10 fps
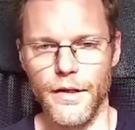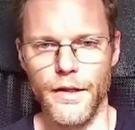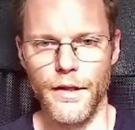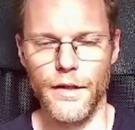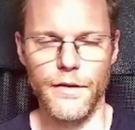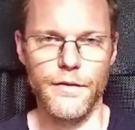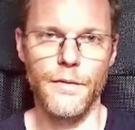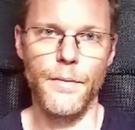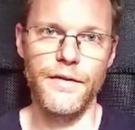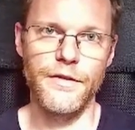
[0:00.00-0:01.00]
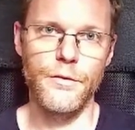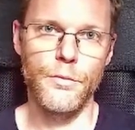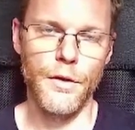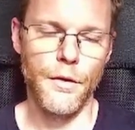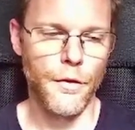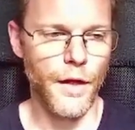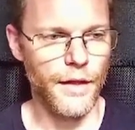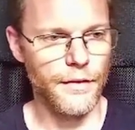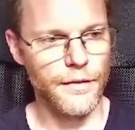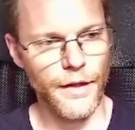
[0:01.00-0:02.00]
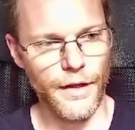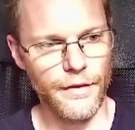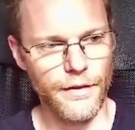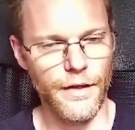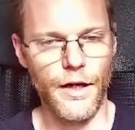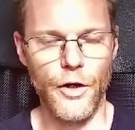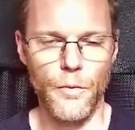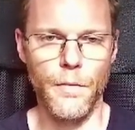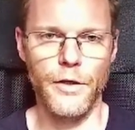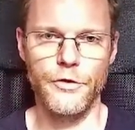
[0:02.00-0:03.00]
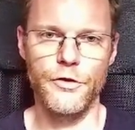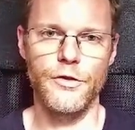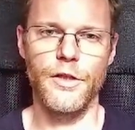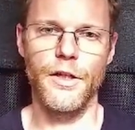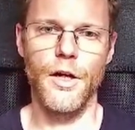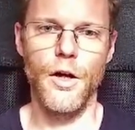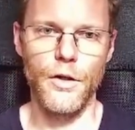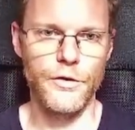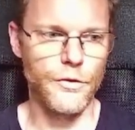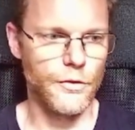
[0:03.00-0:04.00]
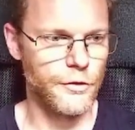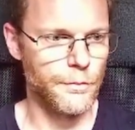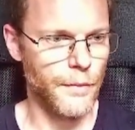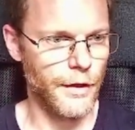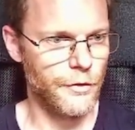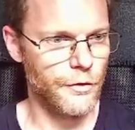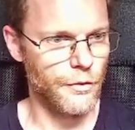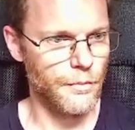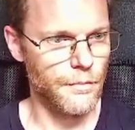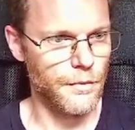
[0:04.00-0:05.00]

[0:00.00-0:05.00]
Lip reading: the basic width, and then how much the audio spectrum